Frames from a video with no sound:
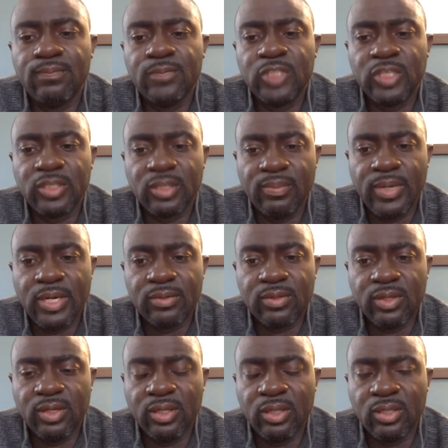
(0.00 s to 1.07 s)
checked them out
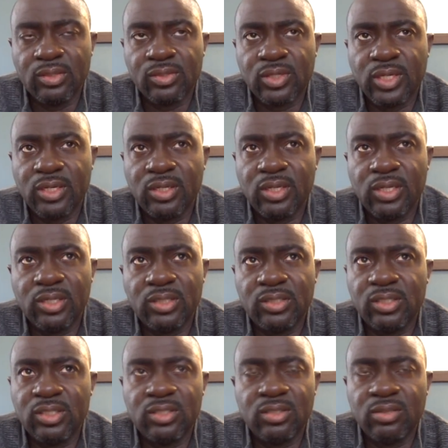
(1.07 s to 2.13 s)
or anything. So I
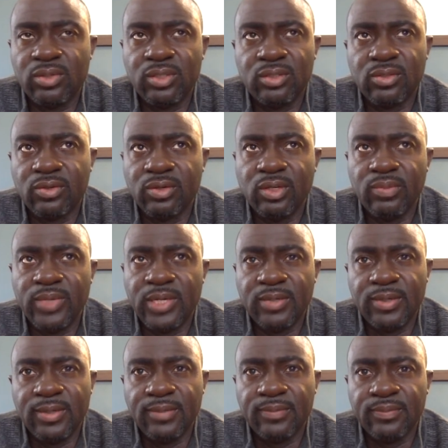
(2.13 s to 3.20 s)
just don't want to throw them out
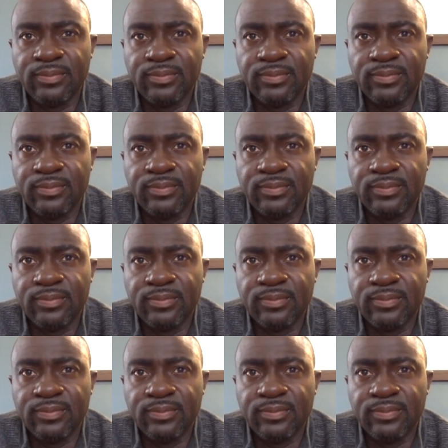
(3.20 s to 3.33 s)
there.